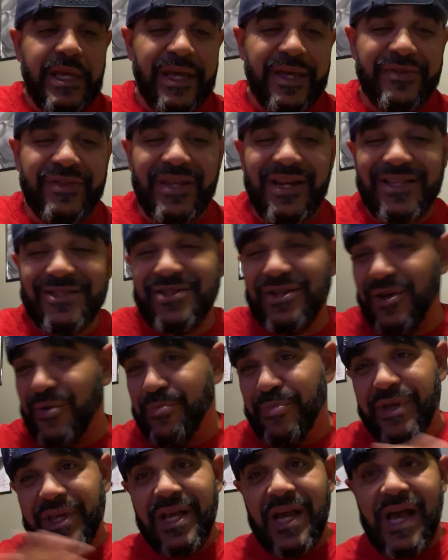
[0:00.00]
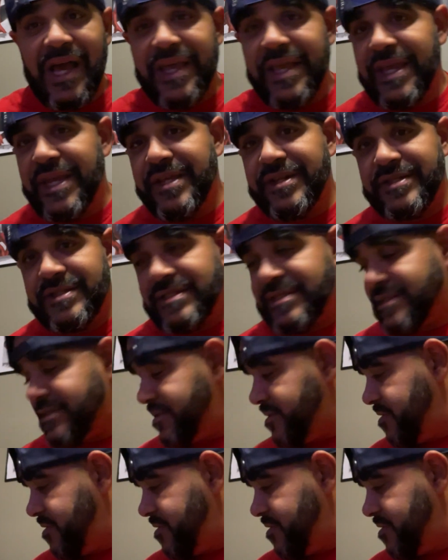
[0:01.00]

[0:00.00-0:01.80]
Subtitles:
And then I took a big hiatus